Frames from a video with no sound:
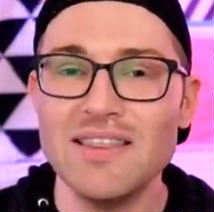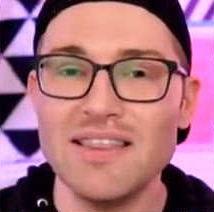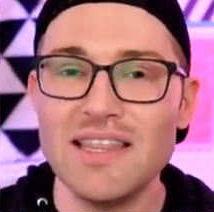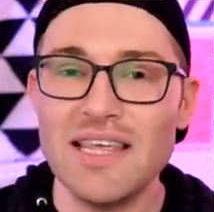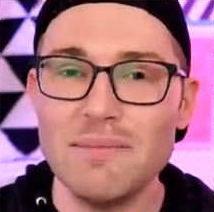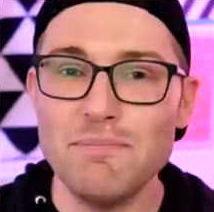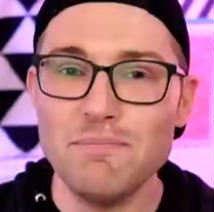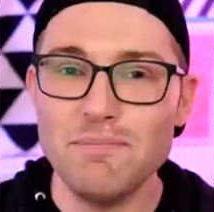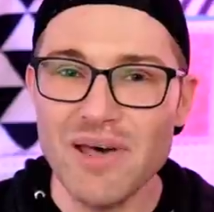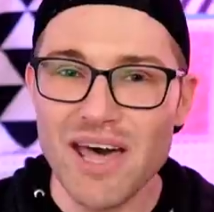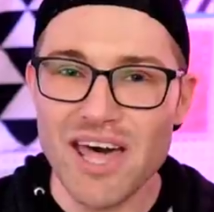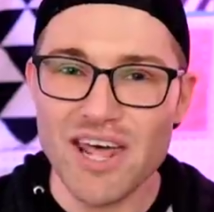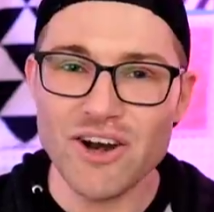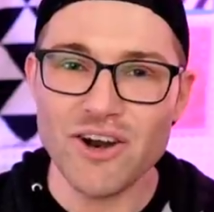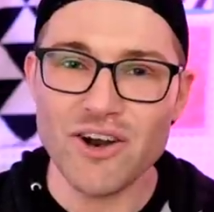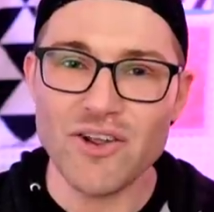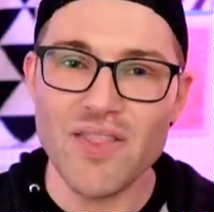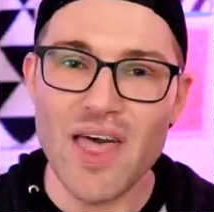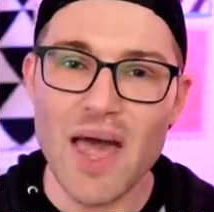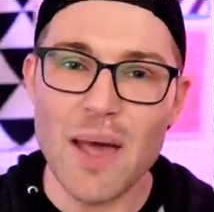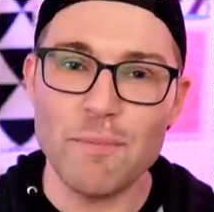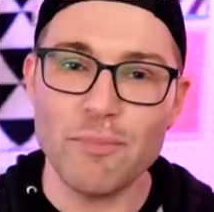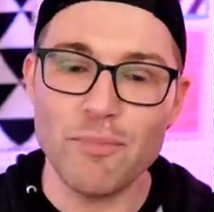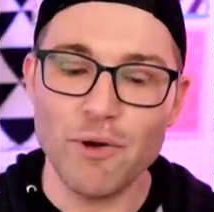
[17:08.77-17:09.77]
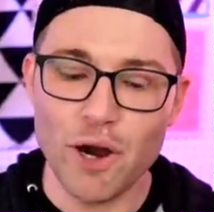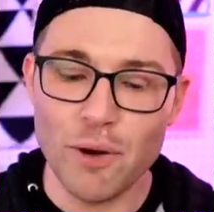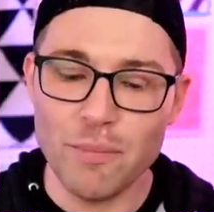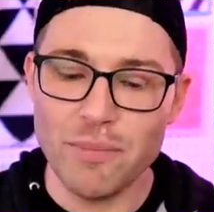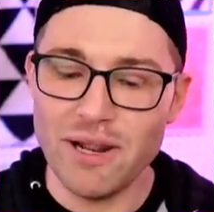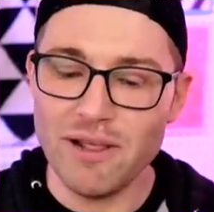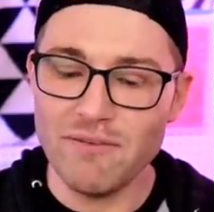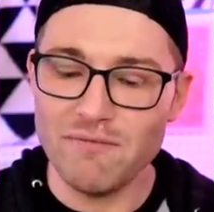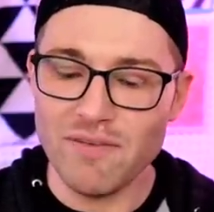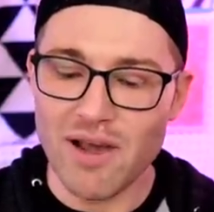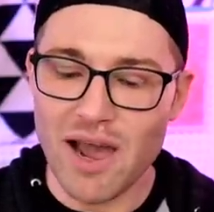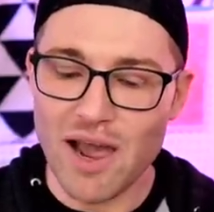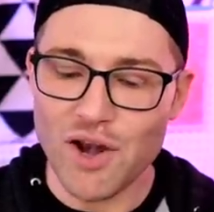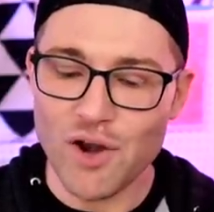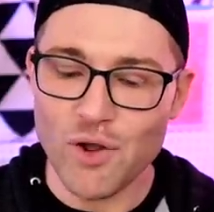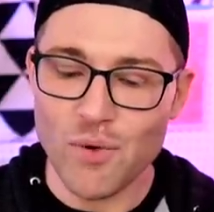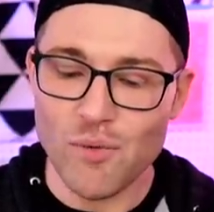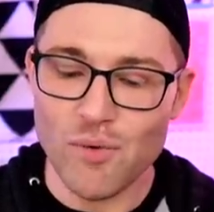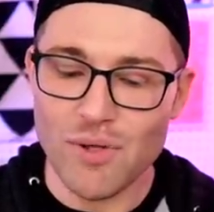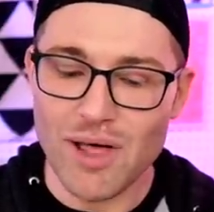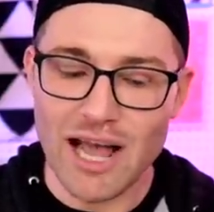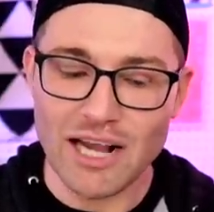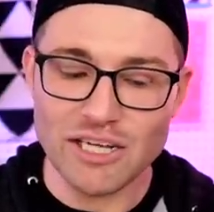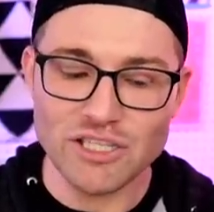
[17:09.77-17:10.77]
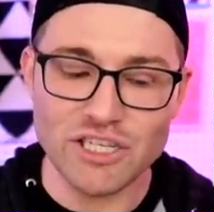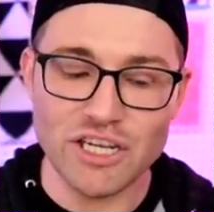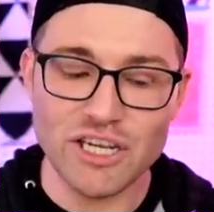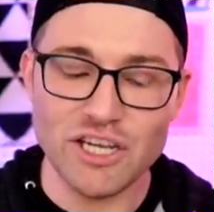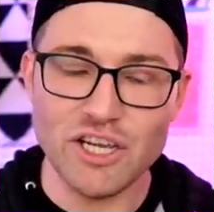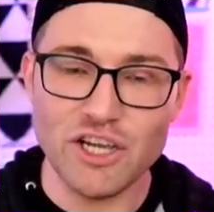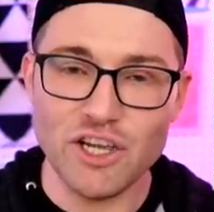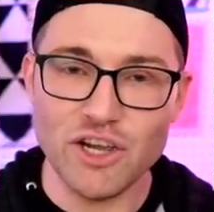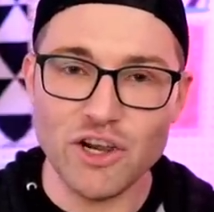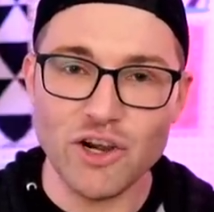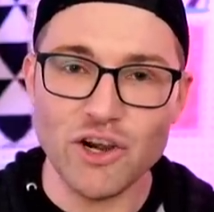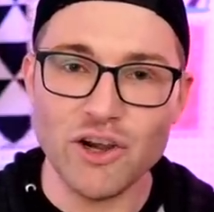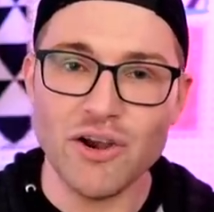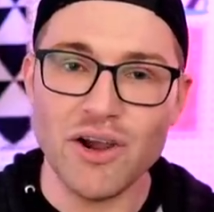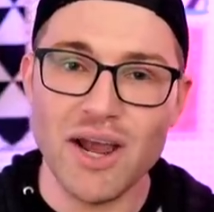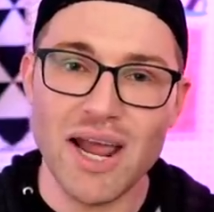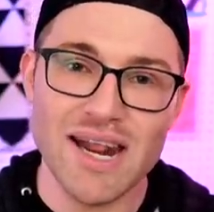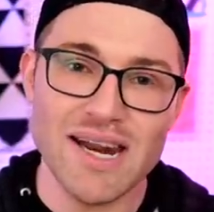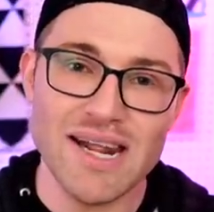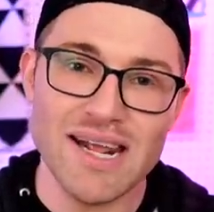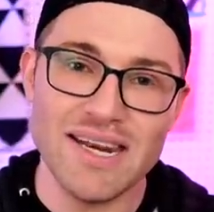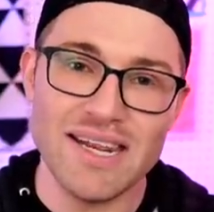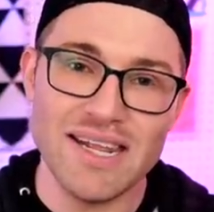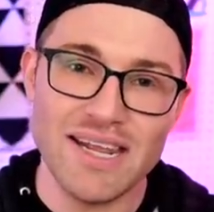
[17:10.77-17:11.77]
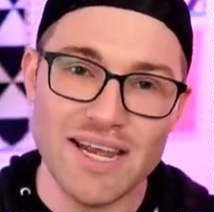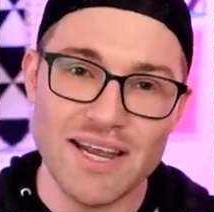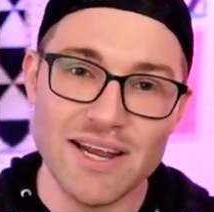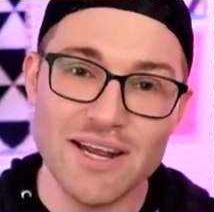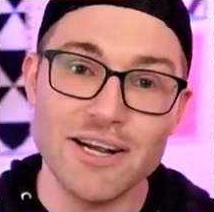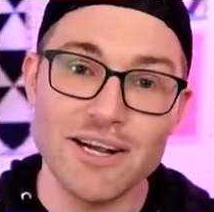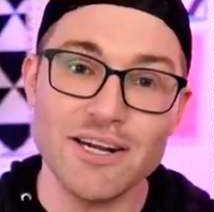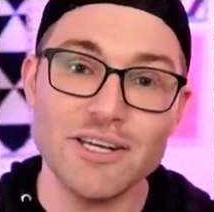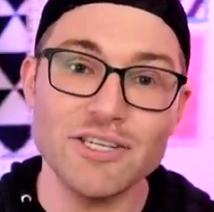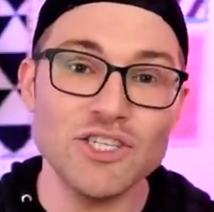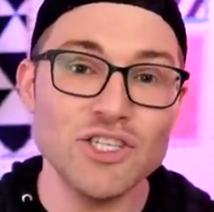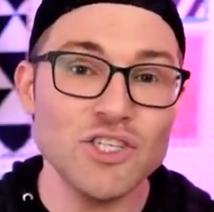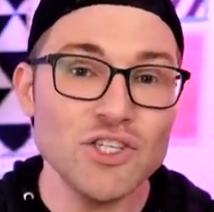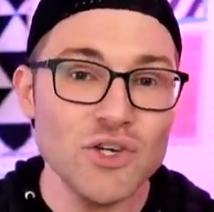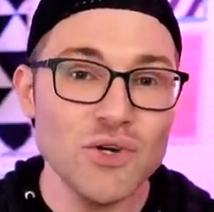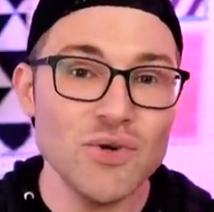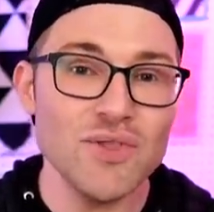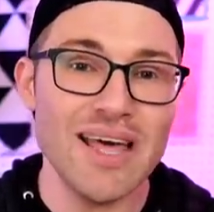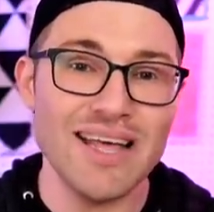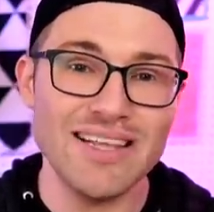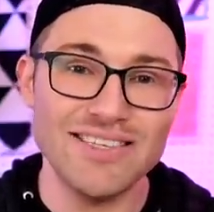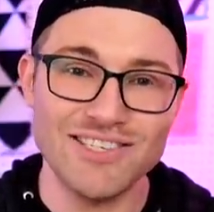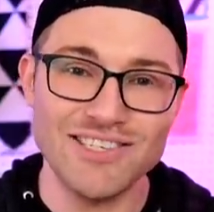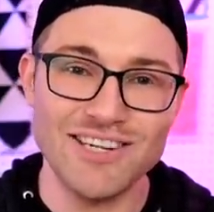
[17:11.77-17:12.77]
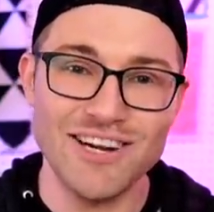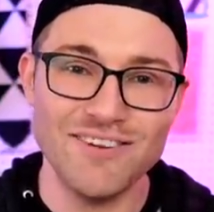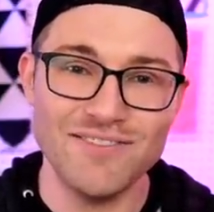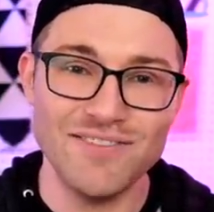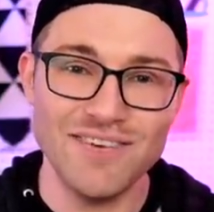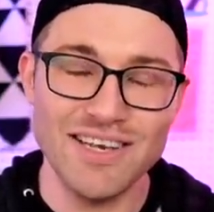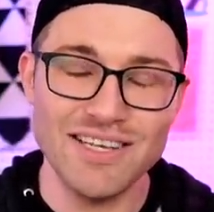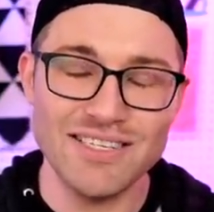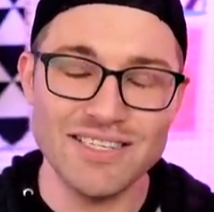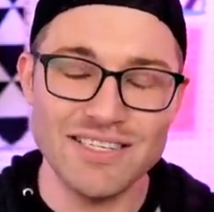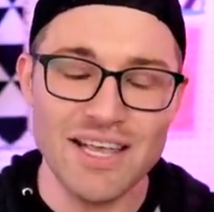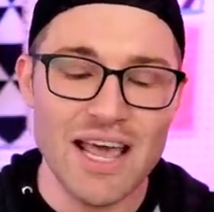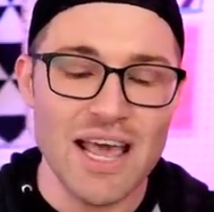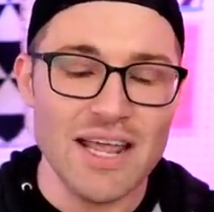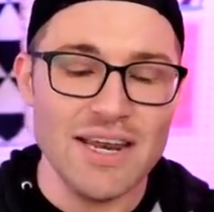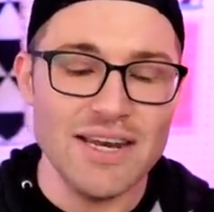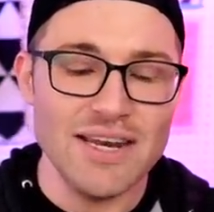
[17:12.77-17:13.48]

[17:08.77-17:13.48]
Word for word: the better that permanent vinyl will actually cure and adhere to that surface.